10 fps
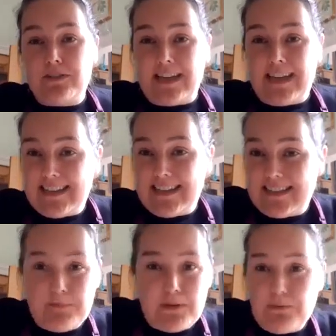changes
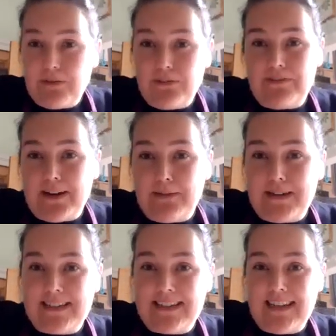and be more
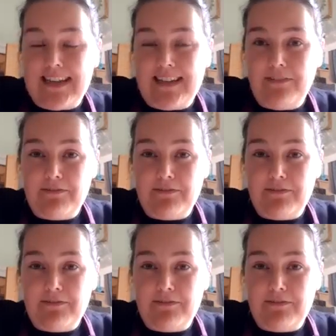environmentally